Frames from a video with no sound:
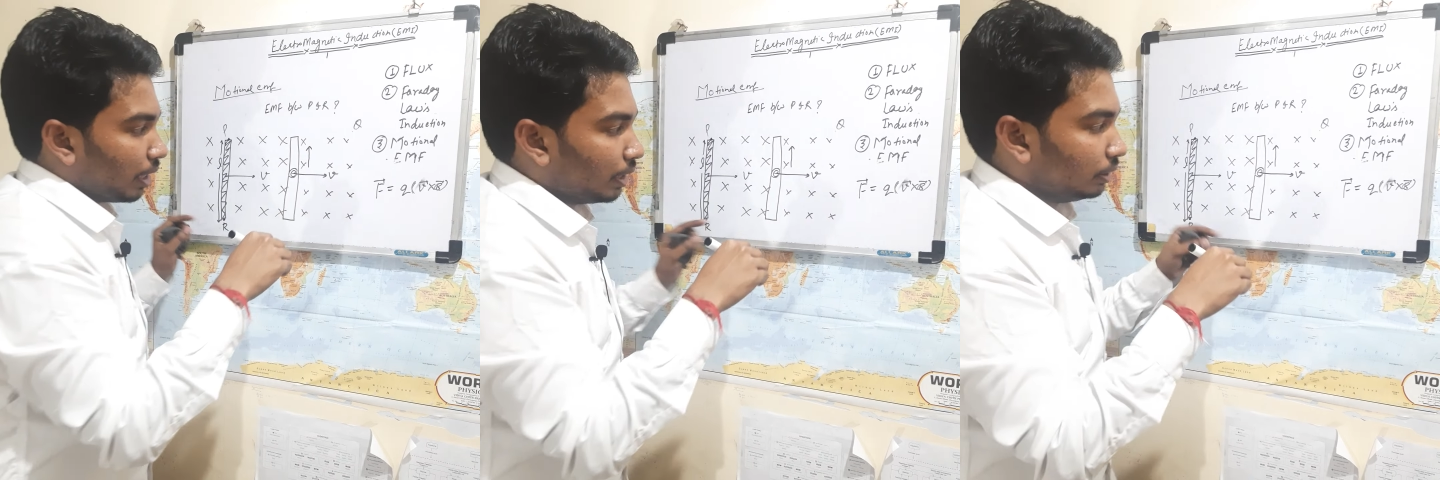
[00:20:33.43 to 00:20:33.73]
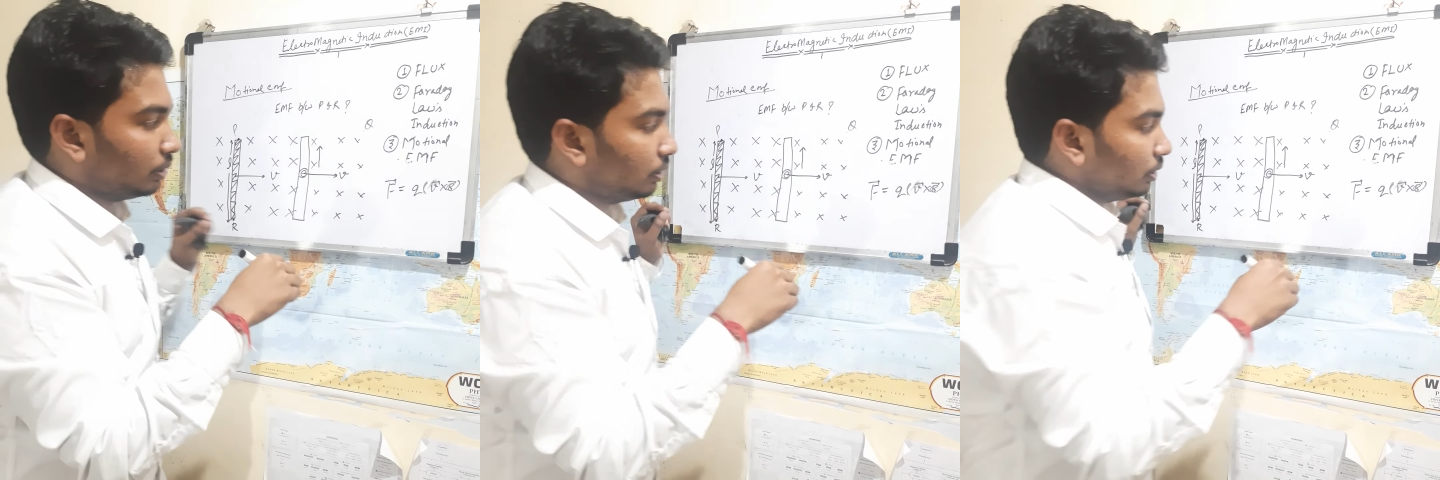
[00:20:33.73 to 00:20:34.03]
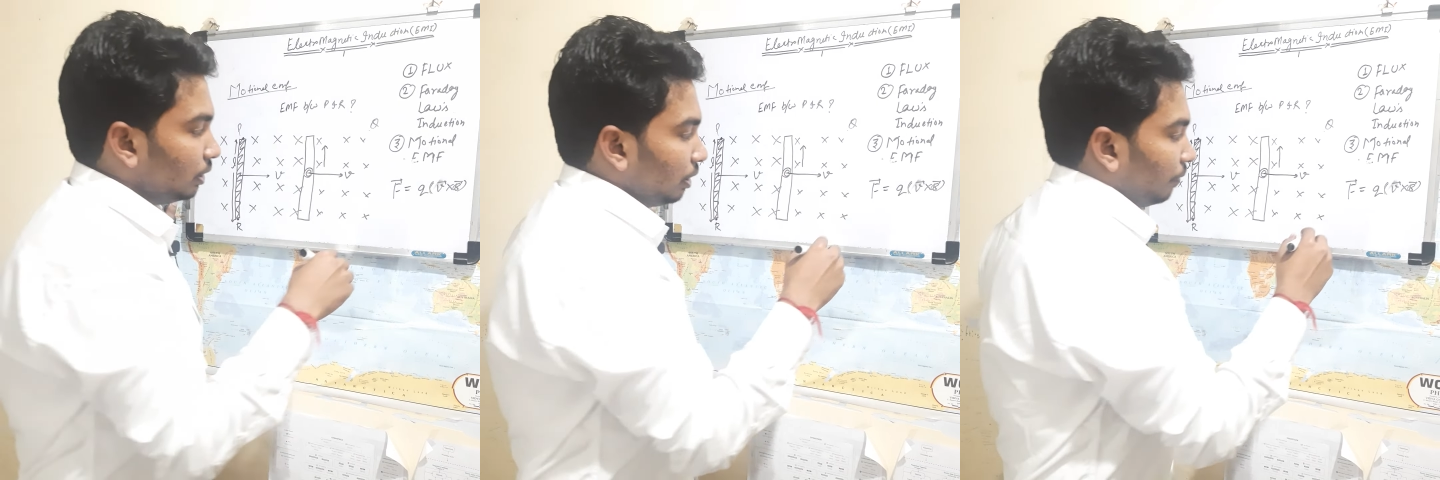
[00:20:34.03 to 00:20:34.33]
and the
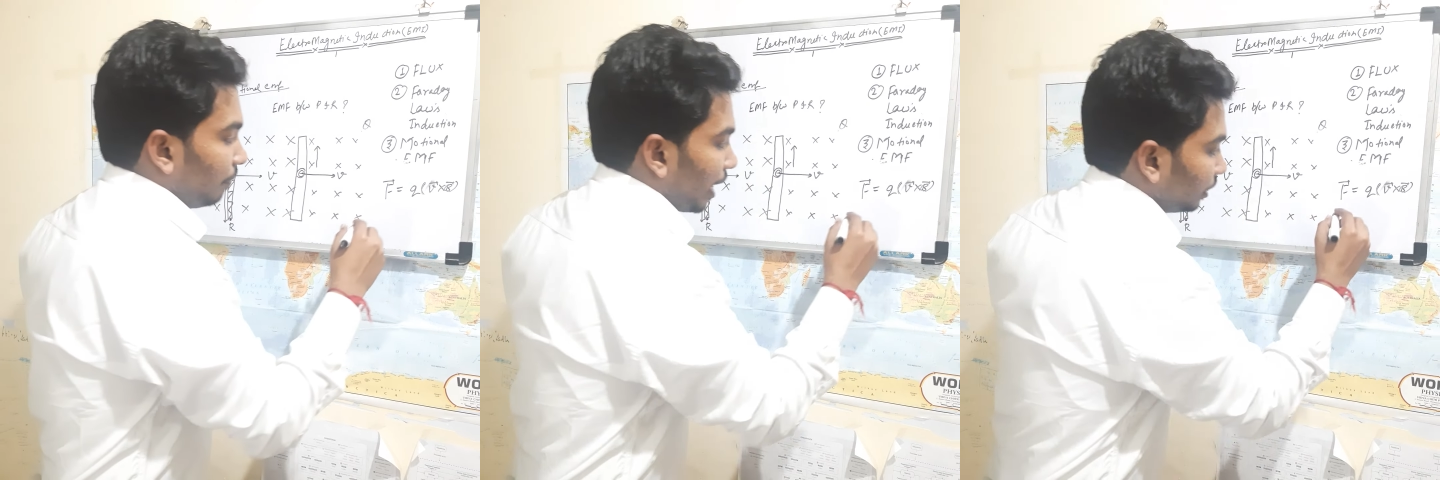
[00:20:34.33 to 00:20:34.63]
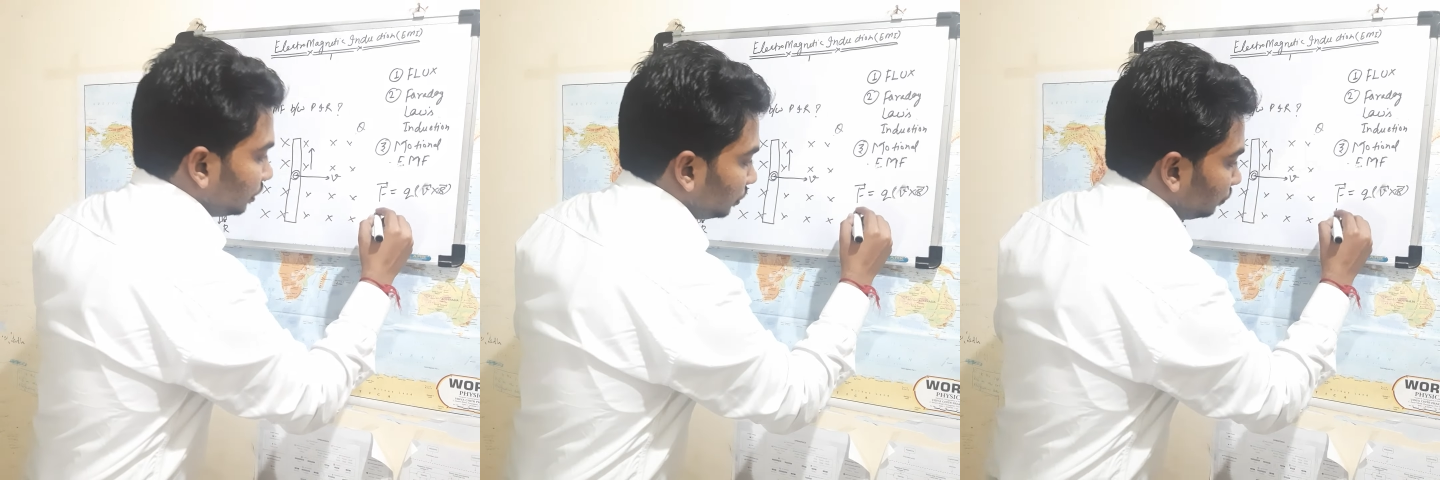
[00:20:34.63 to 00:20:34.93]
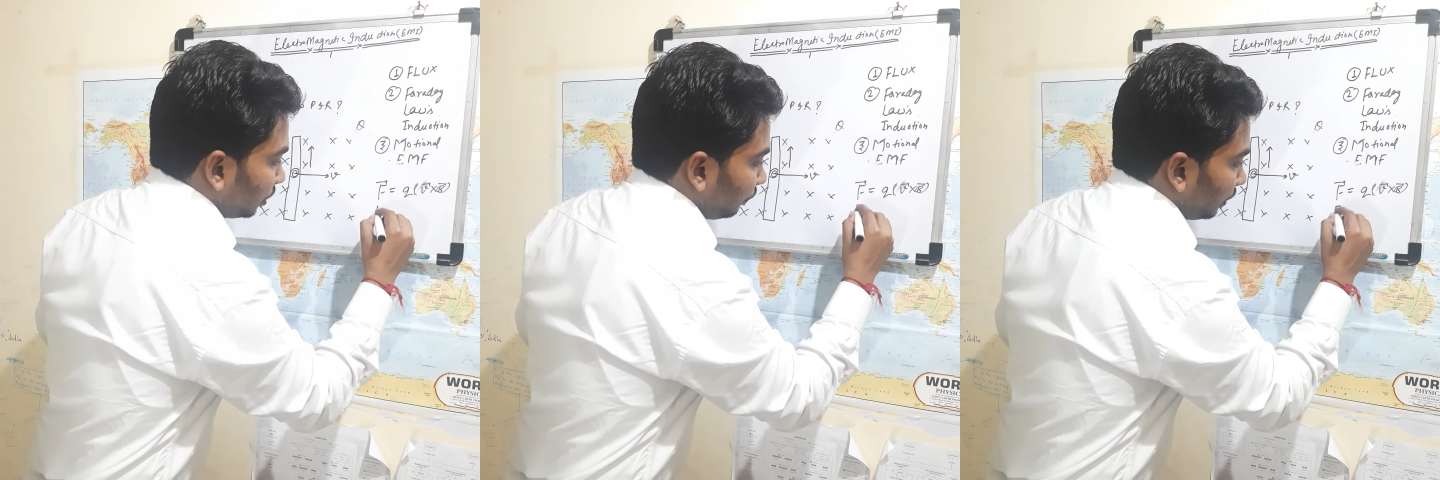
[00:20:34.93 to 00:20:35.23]

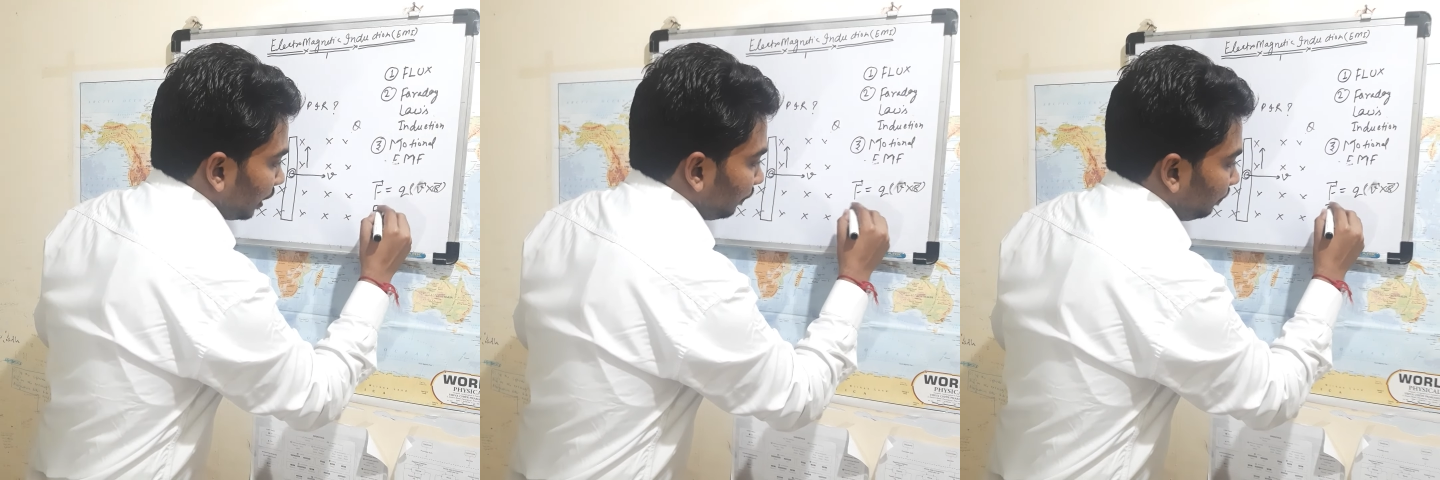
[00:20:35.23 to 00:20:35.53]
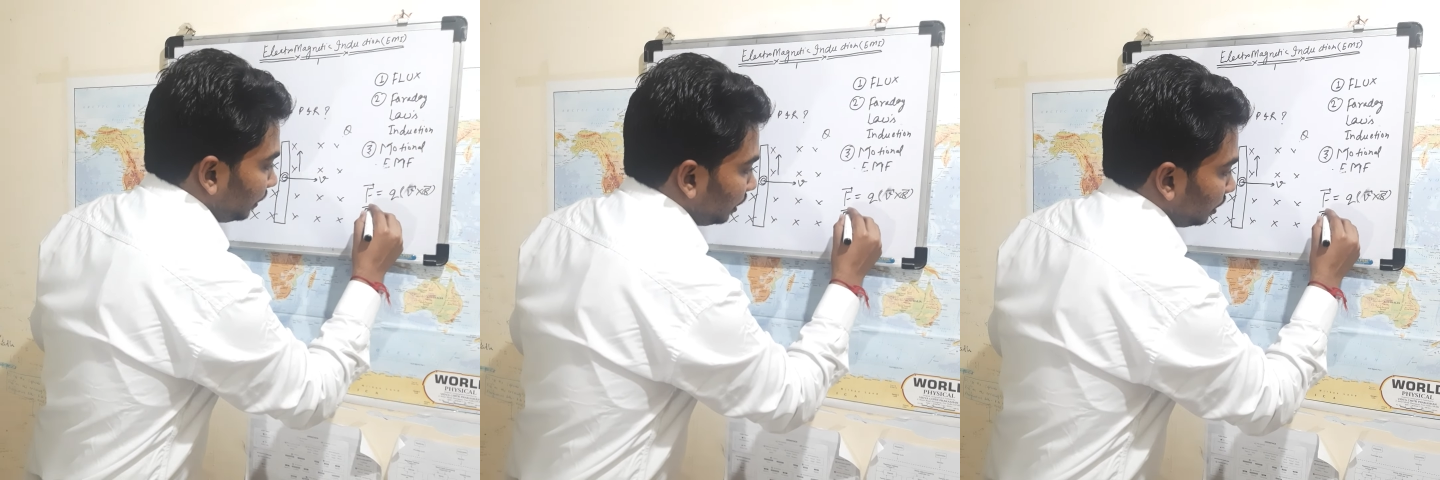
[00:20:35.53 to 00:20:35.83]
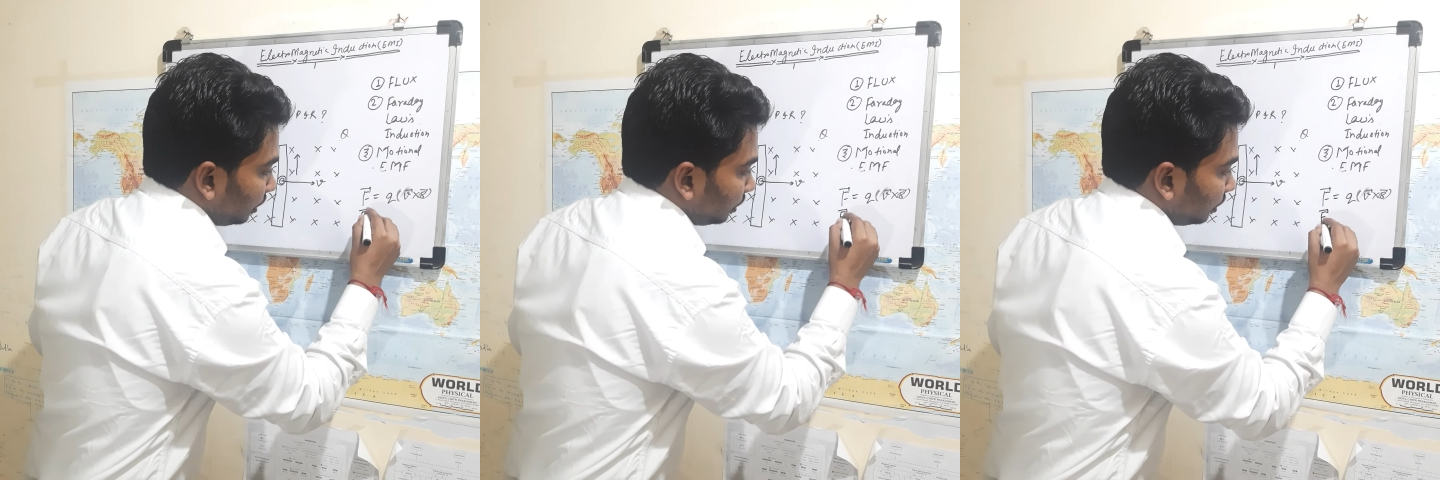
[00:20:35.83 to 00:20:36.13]
magnitude of FB